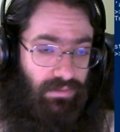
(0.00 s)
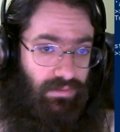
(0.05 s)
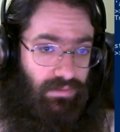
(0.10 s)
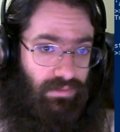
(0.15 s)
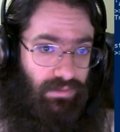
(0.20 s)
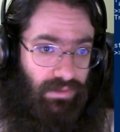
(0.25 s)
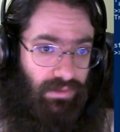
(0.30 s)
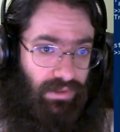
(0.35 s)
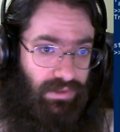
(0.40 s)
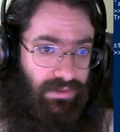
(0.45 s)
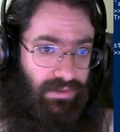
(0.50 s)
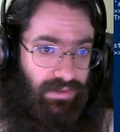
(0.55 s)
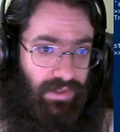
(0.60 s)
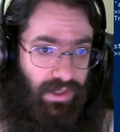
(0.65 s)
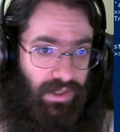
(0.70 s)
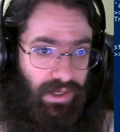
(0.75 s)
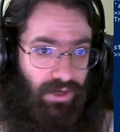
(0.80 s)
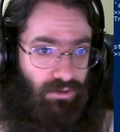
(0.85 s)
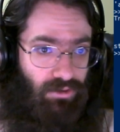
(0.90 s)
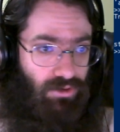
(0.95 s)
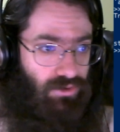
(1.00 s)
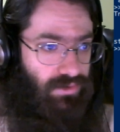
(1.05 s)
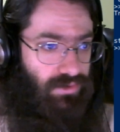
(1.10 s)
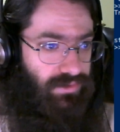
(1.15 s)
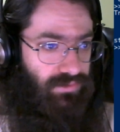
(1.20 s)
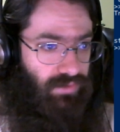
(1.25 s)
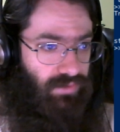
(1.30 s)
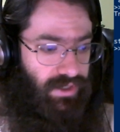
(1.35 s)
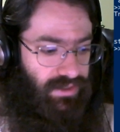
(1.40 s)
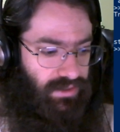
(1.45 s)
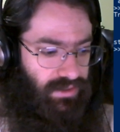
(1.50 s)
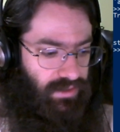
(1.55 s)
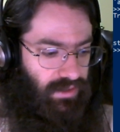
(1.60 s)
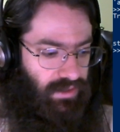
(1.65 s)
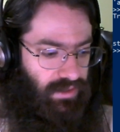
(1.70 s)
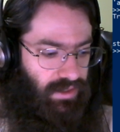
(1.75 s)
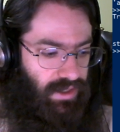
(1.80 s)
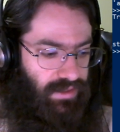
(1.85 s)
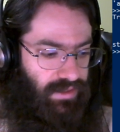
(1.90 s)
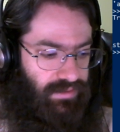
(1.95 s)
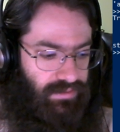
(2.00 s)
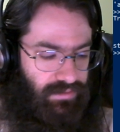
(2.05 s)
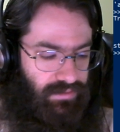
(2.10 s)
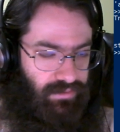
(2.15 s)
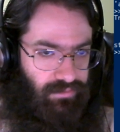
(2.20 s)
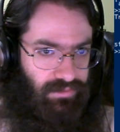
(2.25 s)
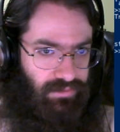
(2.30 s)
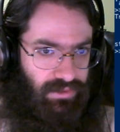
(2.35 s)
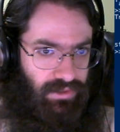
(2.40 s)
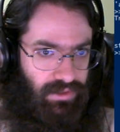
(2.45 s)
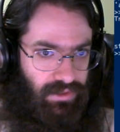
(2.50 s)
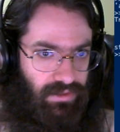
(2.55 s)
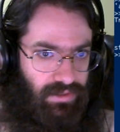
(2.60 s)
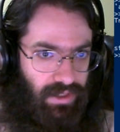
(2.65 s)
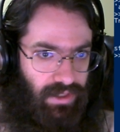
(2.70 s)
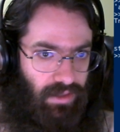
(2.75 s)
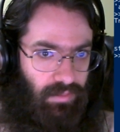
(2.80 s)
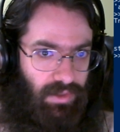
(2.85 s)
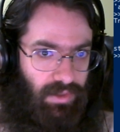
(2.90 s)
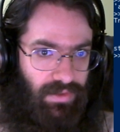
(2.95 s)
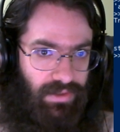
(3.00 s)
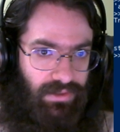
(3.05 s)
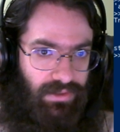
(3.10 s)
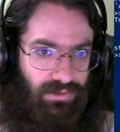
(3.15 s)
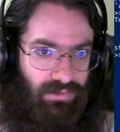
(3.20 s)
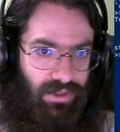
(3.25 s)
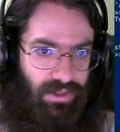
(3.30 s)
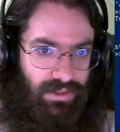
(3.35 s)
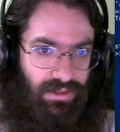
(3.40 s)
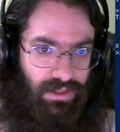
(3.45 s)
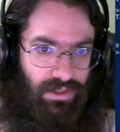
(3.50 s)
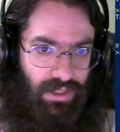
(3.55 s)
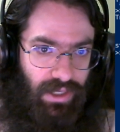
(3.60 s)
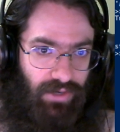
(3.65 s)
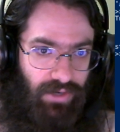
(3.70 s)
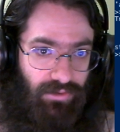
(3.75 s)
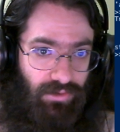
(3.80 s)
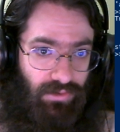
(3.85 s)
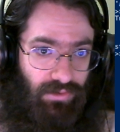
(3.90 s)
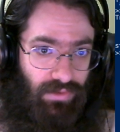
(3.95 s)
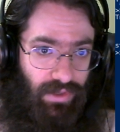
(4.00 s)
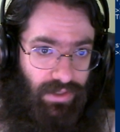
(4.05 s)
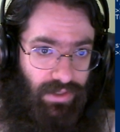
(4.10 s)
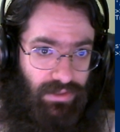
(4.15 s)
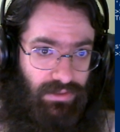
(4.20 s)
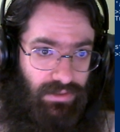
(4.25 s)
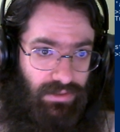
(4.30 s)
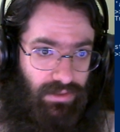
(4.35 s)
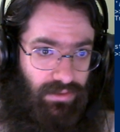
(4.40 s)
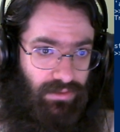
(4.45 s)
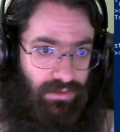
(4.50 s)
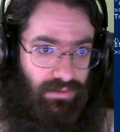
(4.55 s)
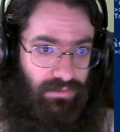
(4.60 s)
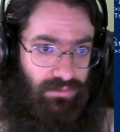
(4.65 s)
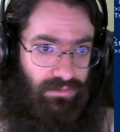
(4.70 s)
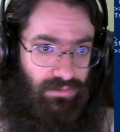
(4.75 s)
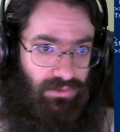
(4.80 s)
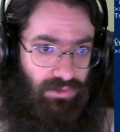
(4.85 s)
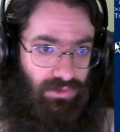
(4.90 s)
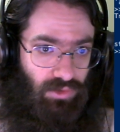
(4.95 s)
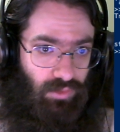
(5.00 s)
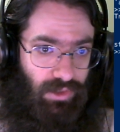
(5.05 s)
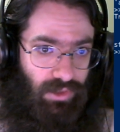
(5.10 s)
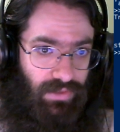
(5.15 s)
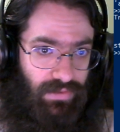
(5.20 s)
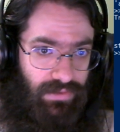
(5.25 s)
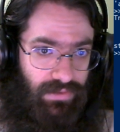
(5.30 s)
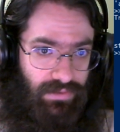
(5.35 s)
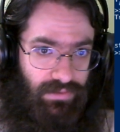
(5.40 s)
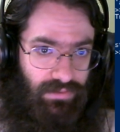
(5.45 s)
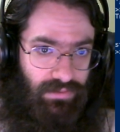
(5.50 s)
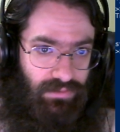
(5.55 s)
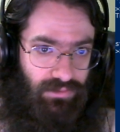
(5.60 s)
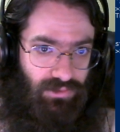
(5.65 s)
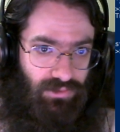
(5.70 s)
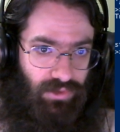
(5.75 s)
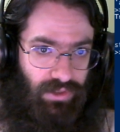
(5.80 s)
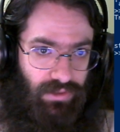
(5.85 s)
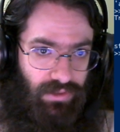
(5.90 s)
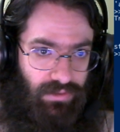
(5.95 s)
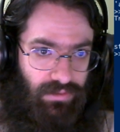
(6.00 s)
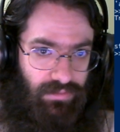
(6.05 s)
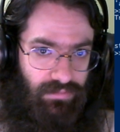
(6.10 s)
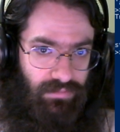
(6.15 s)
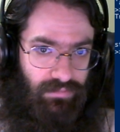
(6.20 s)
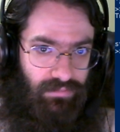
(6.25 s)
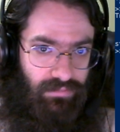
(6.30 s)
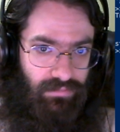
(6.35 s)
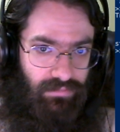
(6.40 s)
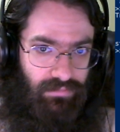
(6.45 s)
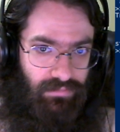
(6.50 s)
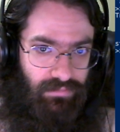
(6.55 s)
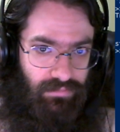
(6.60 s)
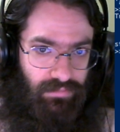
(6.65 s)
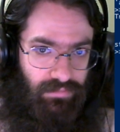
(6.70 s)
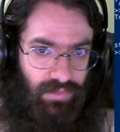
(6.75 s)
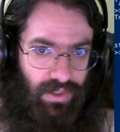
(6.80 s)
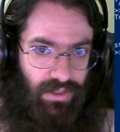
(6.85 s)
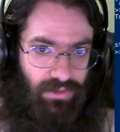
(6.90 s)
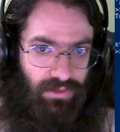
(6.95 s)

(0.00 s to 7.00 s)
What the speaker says: That's the error it's raising, I guess. So it's going to tell me that it's raising an error, and then it's going to show me this string that it